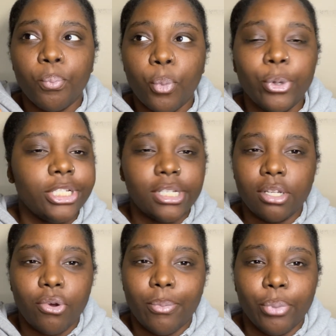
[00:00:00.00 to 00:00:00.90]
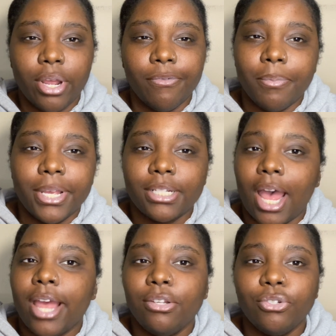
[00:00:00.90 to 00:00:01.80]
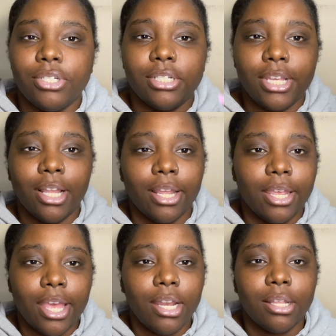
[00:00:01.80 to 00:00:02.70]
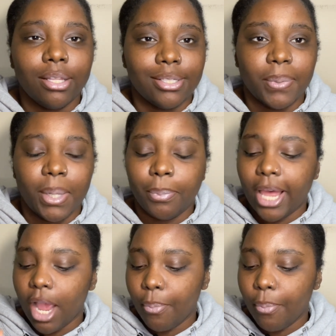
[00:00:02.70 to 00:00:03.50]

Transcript: which isn't on brand for me because I usually just get like anything that's like black.